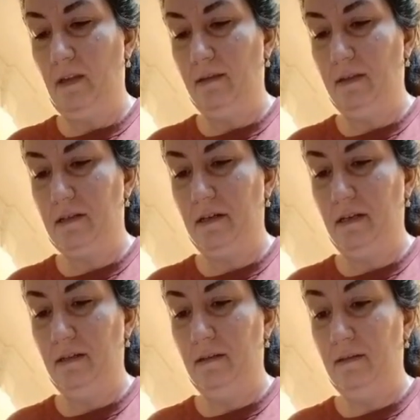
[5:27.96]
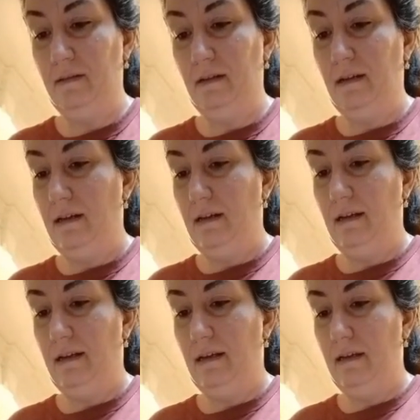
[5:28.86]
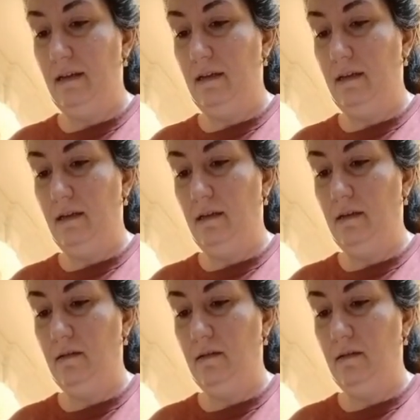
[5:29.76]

this onion a